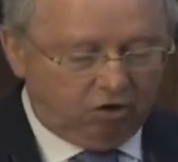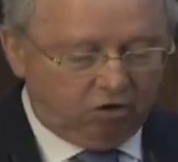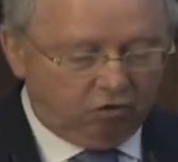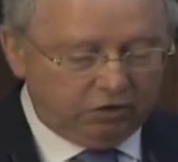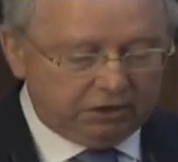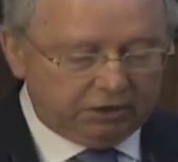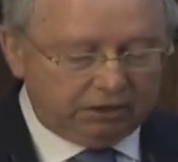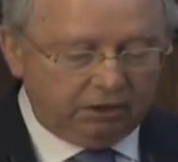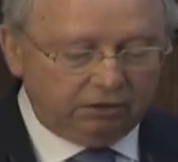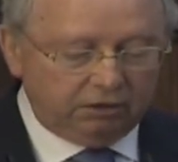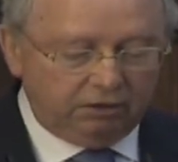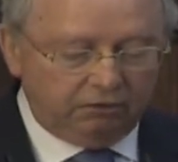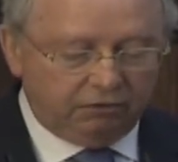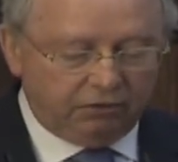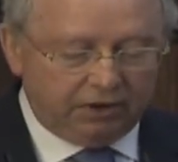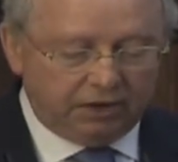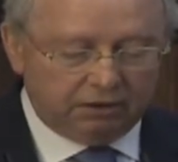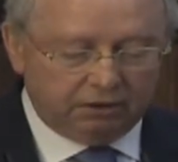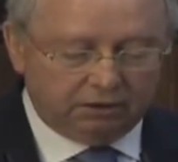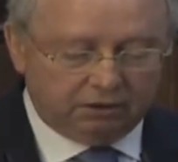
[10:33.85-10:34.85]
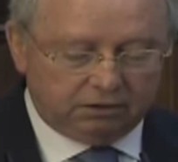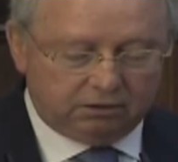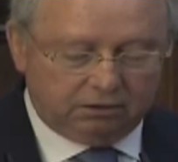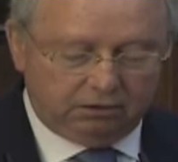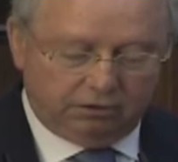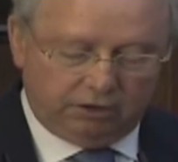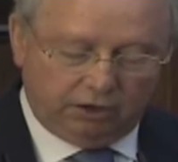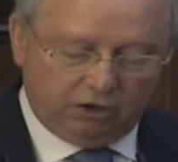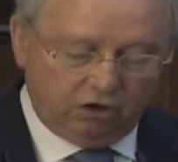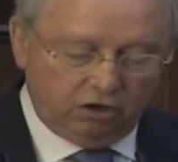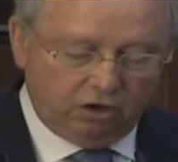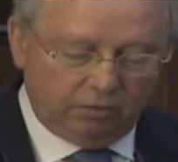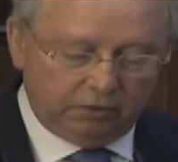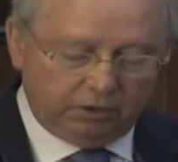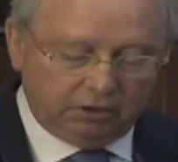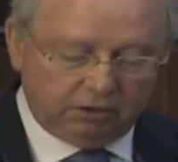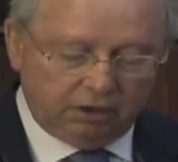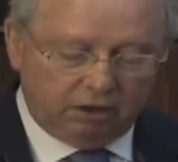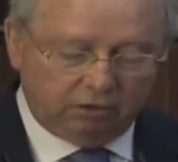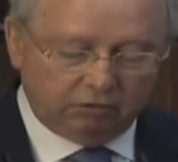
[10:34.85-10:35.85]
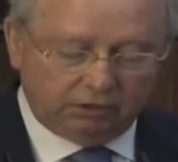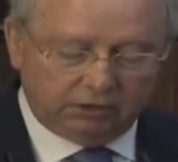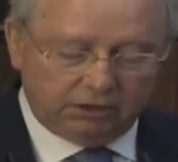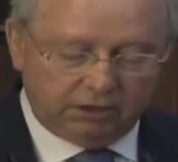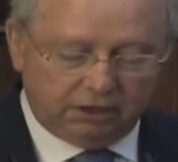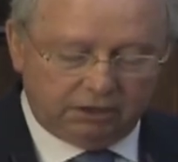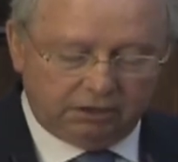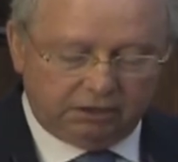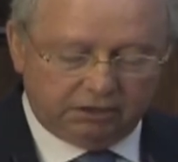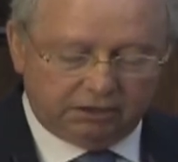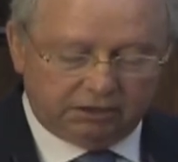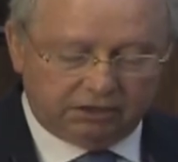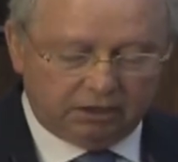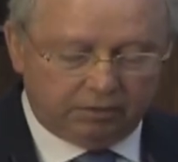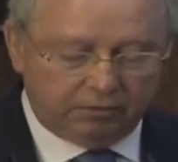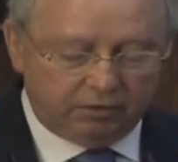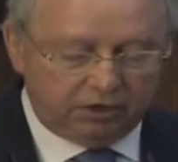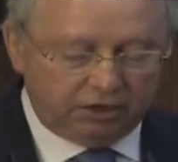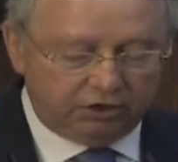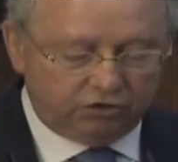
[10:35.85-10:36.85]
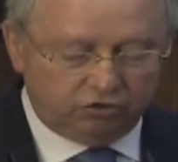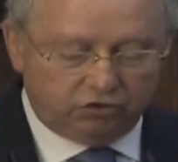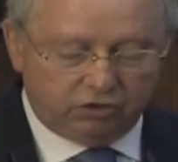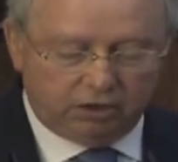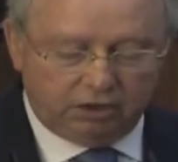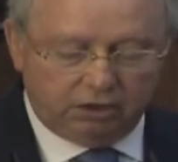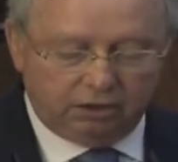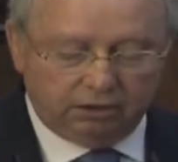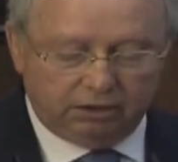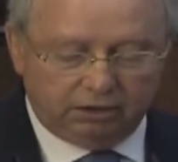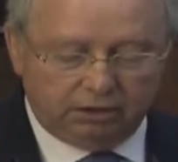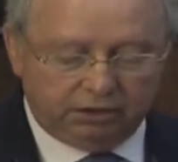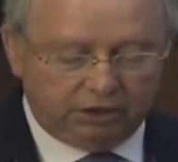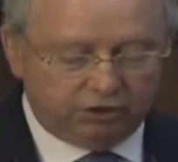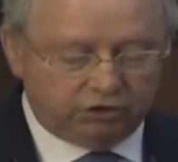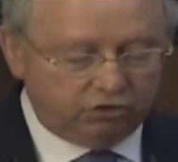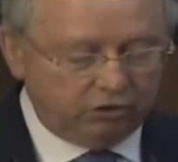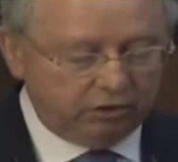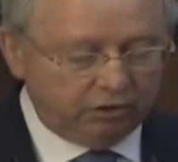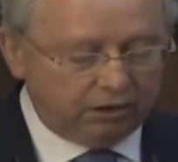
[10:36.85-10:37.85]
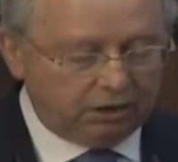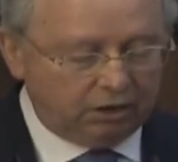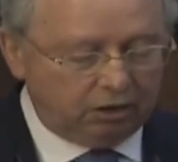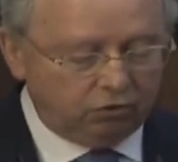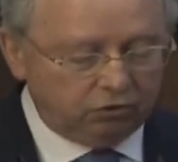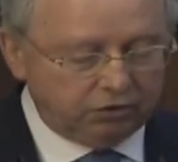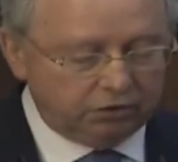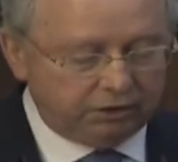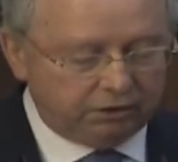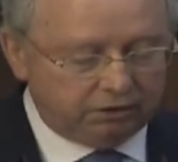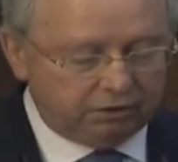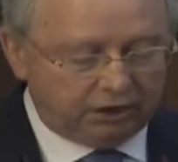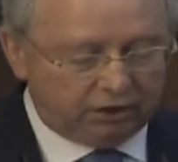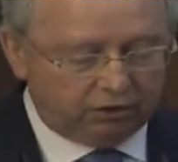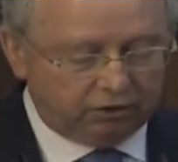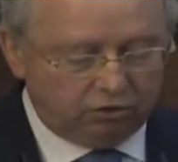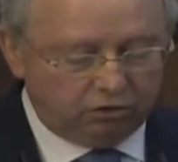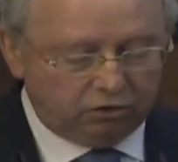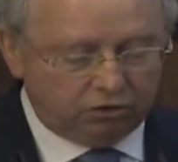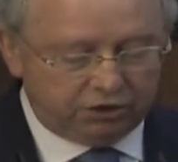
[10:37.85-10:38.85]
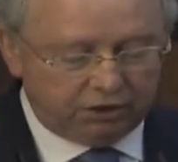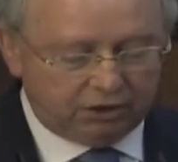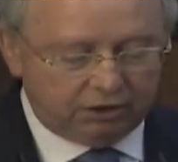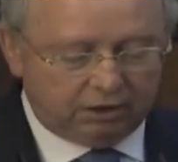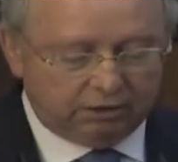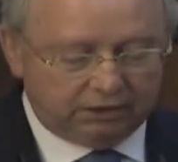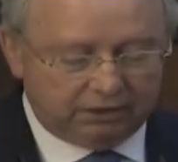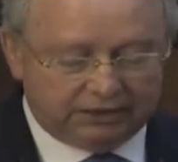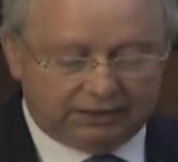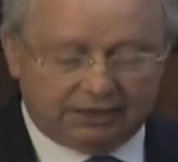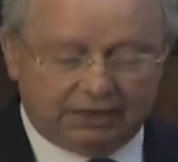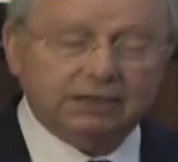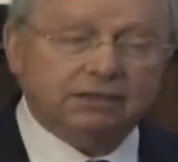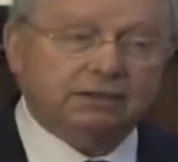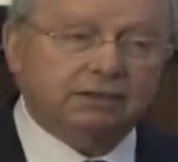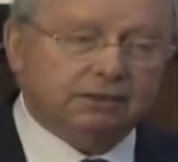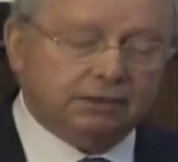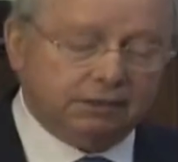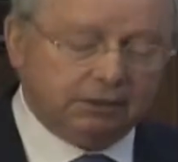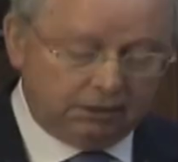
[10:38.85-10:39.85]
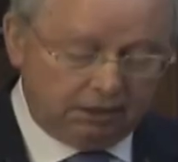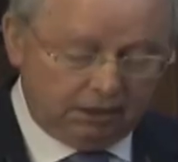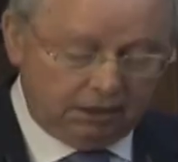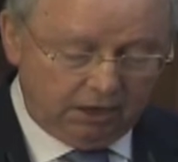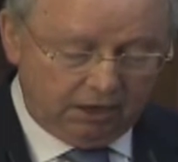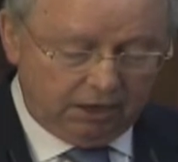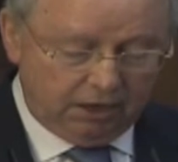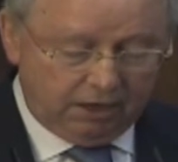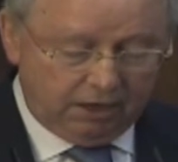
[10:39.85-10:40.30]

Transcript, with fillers: Recent events, the economic downturn and some natural, nature-caused technological disasters